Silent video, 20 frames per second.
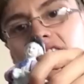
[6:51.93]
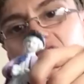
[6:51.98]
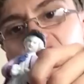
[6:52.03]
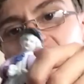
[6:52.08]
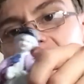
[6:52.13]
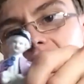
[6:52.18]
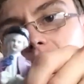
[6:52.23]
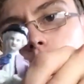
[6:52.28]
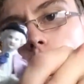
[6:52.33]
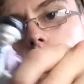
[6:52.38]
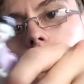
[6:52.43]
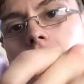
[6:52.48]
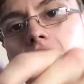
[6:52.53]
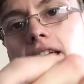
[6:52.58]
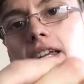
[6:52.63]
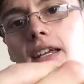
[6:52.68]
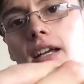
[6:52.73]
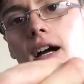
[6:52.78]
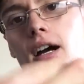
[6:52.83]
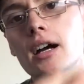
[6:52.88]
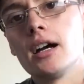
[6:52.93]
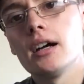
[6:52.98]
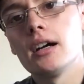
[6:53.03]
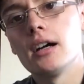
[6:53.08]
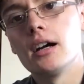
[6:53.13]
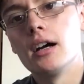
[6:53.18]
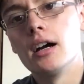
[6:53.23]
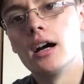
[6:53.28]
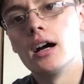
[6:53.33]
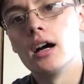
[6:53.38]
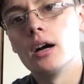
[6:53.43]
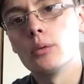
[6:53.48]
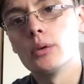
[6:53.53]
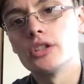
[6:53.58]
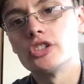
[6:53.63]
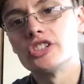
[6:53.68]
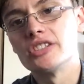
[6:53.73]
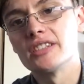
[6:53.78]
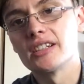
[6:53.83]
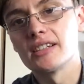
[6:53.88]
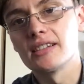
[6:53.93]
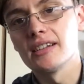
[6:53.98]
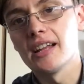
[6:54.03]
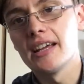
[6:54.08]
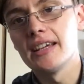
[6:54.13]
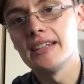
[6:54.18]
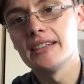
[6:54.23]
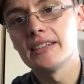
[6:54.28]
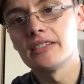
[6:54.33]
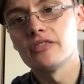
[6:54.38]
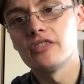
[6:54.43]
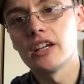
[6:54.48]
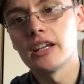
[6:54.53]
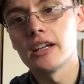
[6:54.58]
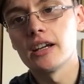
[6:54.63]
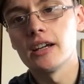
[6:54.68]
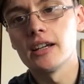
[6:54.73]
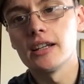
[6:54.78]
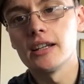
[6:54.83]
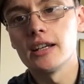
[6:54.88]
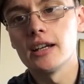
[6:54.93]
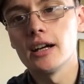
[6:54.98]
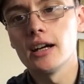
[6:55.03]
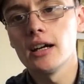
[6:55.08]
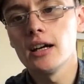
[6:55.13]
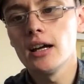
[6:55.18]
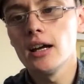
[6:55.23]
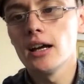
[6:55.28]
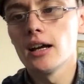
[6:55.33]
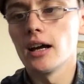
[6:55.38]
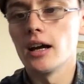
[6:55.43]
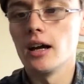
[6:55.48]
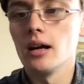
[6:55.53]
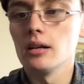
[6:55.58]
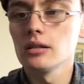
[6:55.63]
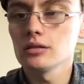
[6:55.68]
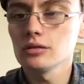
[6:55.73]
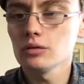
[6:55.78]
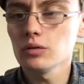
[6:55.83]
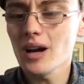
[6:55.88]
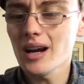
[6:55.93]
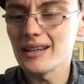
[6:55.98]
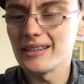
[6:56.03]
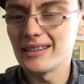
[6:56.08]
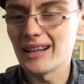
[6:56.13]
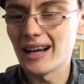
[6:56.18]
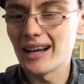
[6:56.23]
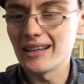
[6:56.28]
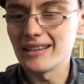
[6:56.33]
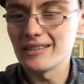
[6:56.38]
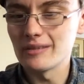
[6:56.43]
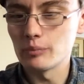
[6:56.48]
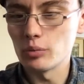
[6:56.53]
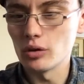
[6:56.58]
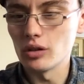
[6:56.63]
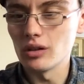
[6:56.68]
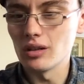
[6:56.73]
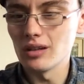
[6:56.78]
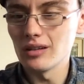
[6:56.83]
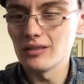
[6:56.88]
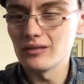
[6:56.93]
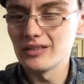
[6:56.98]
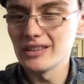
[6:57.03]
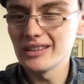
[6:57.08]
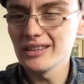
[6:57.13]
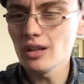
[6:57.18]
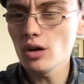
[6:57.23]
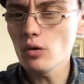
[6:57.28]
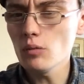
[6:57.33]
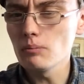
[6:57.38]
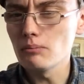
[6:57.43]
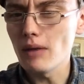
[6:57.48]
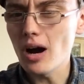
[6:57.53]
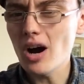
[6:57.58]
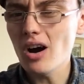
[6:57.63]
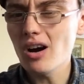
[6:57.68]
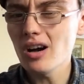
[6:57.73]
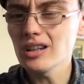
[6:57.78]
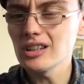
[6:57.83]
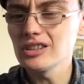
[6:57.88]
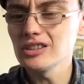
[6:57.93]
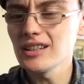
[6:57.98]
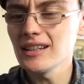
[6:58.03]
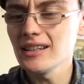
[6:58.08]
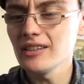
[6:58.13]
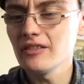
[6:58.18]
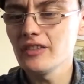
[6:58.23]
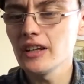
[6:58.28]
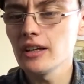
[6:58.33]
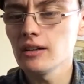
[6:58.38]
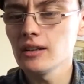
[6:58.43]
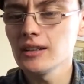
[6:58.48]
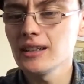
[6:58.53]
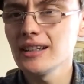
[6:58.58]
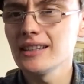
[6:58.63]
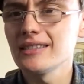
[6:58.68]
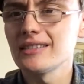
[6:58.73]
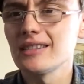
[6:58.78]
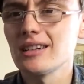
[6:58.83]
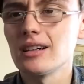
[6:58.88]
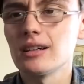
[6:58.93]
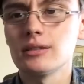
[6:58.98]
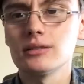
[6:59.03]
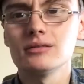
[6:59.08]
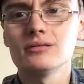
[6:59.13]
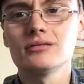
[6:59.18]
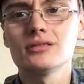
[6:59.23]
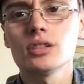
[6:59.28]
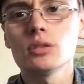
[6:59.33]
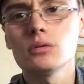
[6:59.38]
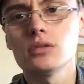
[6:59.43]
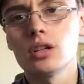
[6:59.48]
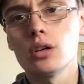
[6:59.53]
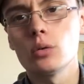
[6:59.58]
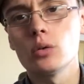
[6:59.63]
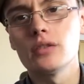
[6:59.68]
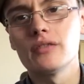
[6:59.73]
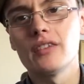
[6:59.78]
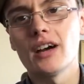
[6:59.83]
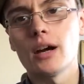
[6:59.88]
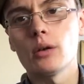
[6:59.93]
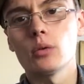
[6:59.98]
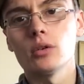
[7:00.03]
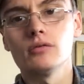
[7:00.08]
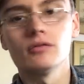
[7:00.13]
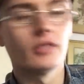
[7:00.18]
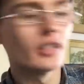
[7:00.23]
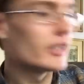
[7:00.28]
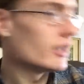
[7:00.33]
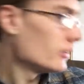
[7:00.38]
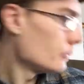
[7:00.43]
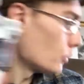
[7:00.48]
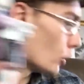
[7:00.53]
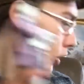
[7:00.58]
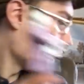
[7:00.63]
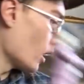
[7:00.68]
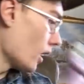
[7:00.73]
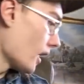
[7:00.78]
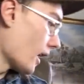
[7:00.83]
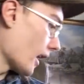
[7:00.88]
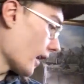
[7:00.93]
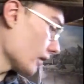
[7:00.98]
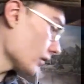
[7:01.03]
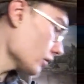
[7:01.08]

There's this one here, uh, which is a glazed figure here. Uh, quite nice, but there's no mark or anything on it, so don't know with that one really. But I